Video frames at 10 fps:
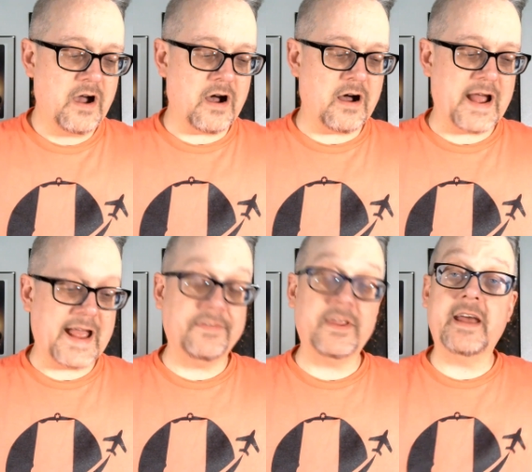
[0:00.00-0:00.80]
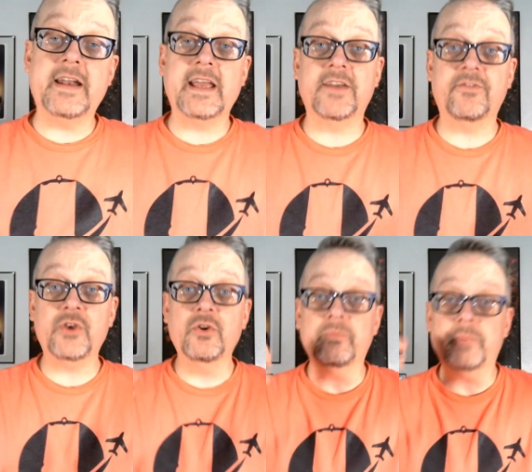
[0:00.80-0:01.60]
Uh, and then if
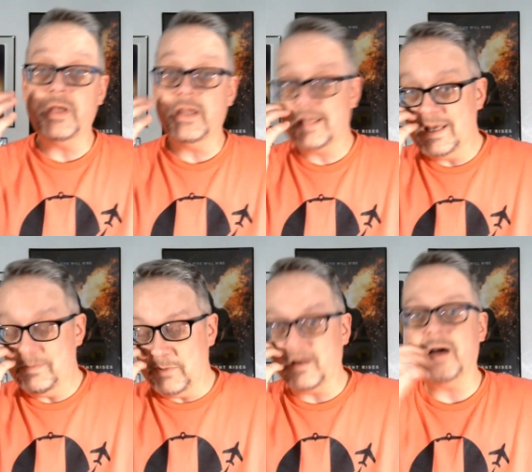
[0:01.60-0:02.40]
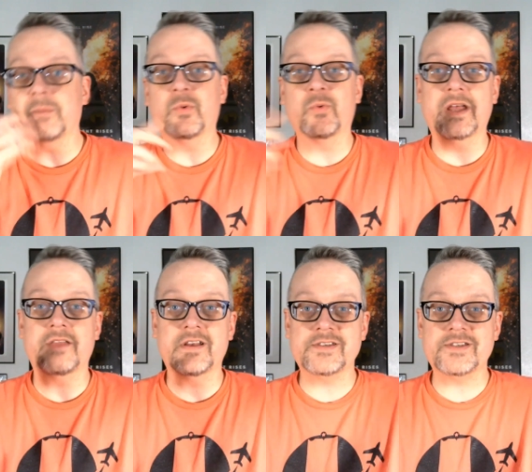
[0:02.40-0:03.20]
you've been keeping up
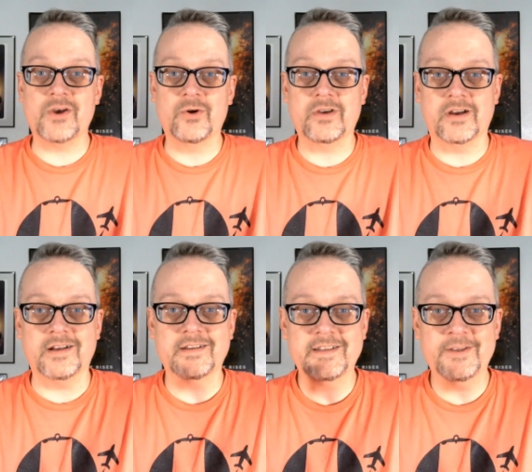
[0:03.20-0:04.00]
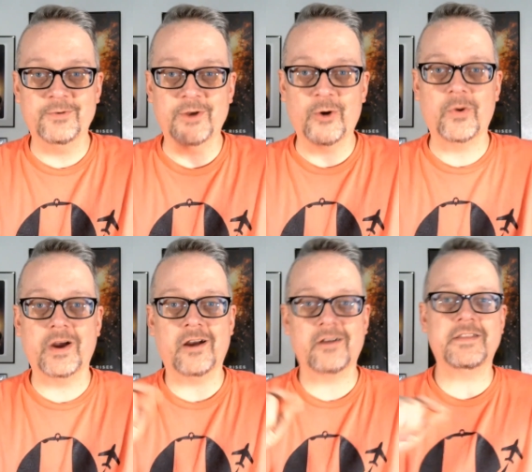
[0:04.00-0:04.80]
with Ahsoka, you know
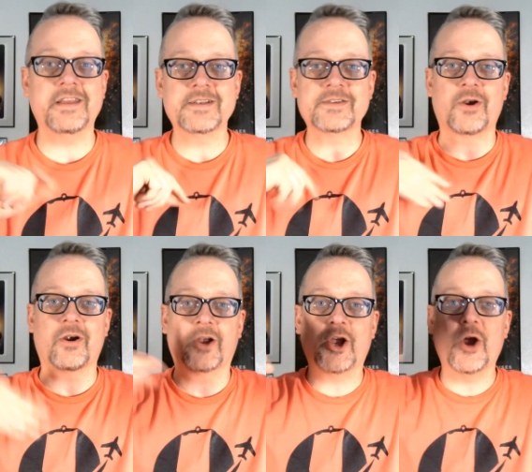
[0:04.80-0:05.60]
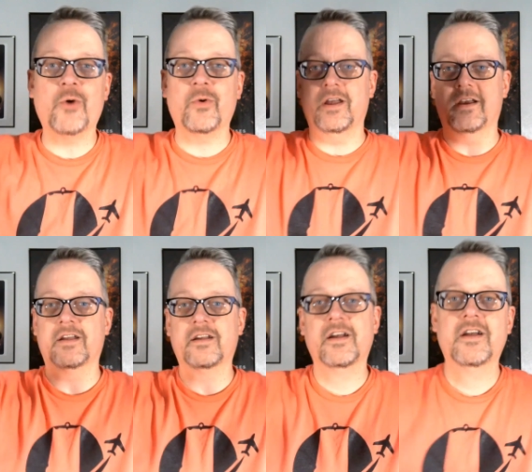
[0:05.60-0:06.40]
where things are
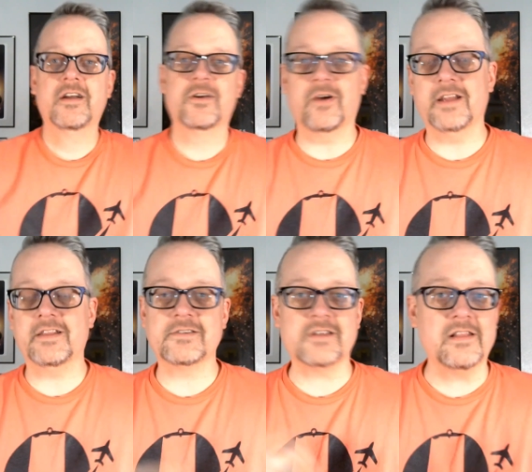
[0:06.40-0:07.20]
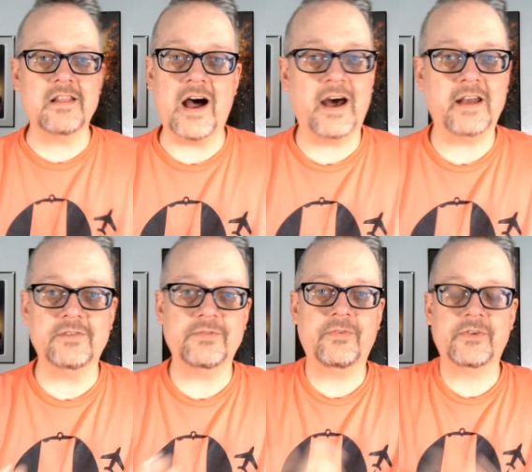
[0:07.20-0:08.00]
going, right? There's a lot
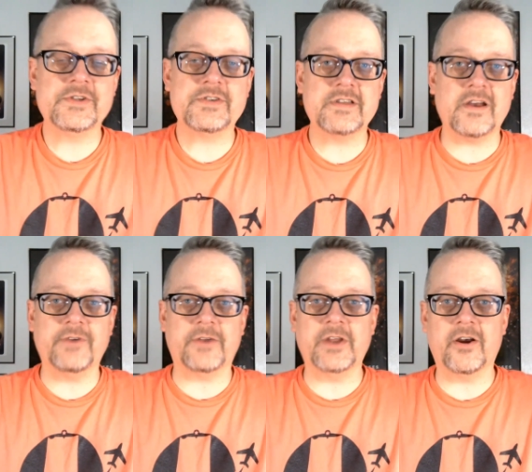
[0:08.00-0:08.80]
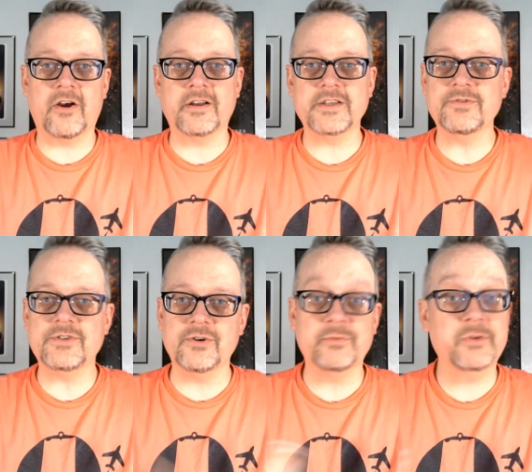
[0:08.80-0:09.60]
of stuff out there on
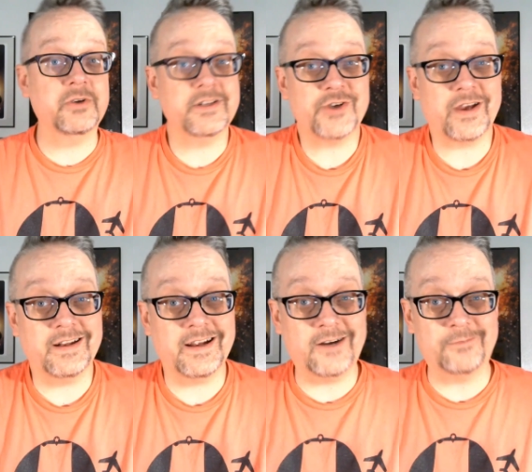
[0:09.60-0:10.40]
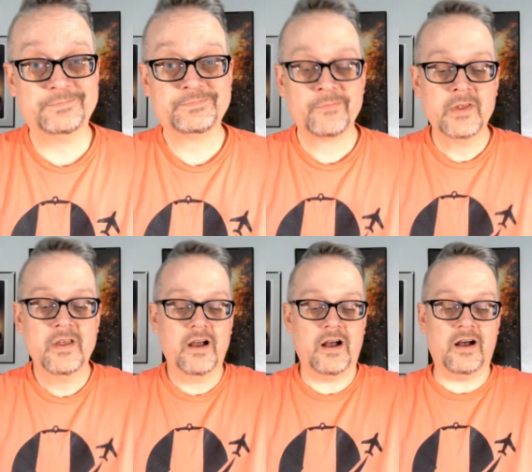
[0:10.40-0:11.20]
YouTube. You can check it out.
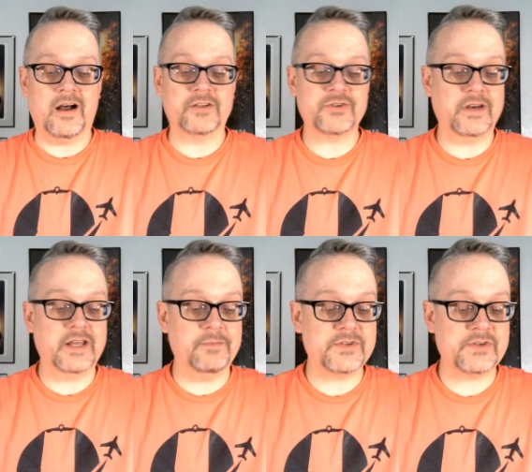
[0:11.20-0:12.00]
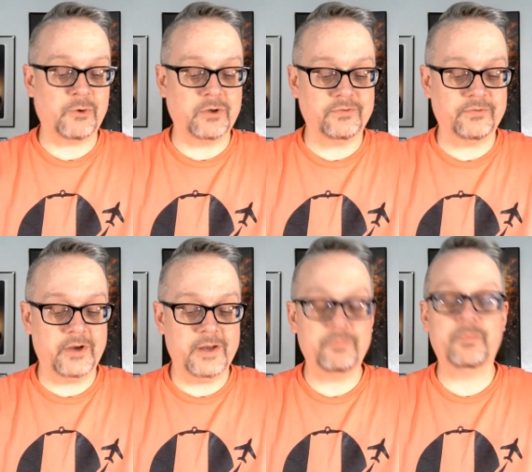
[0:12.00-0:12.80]
Uh, I'll try to keep it spoiler
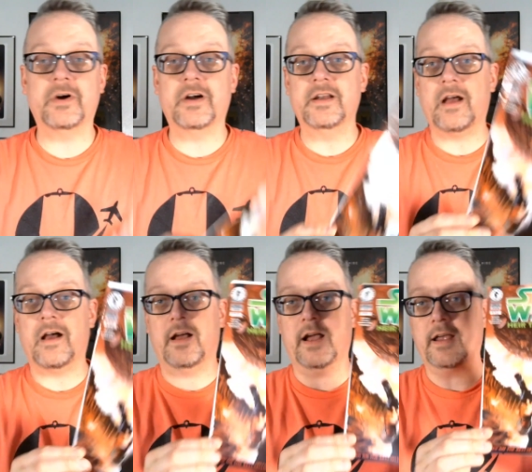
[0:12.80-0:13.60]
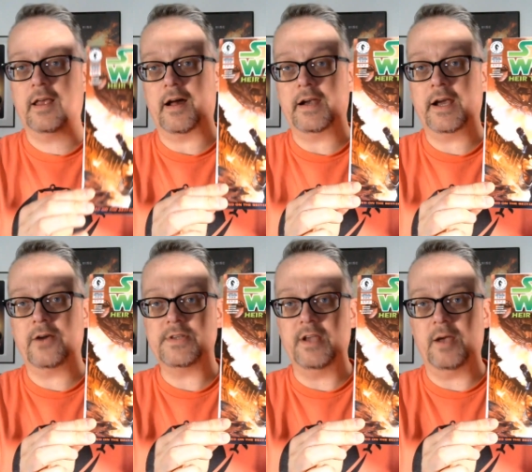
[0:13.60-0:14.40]
free, but uh, I got
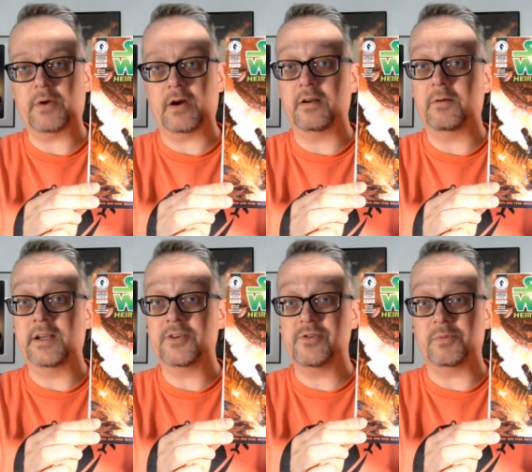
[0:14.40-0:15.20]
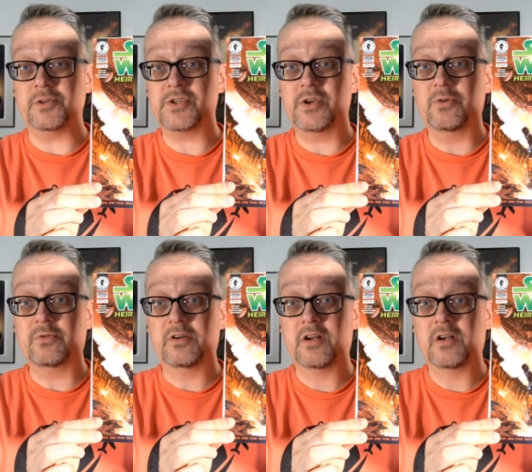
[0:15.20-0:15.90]
Heirs of the Empire issue number two